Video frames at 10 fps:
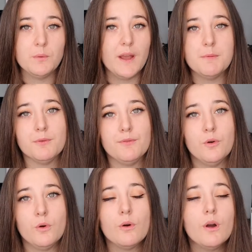way
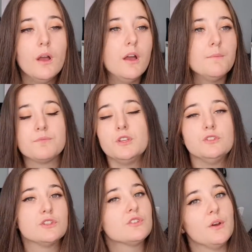before. You
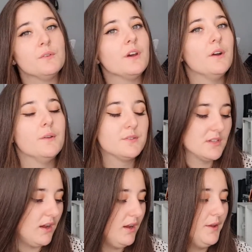just don't know.
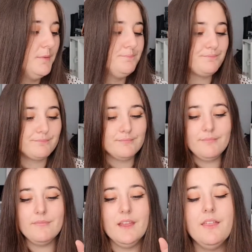So
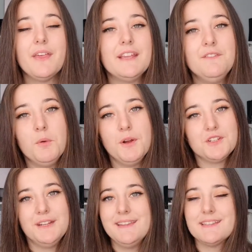thank you for
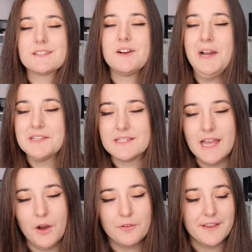watching. This is Kyzer's
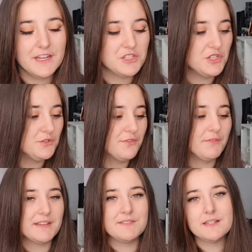health issues for the
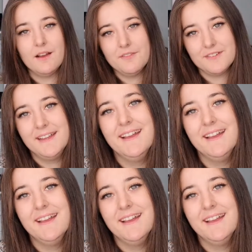rest of his life.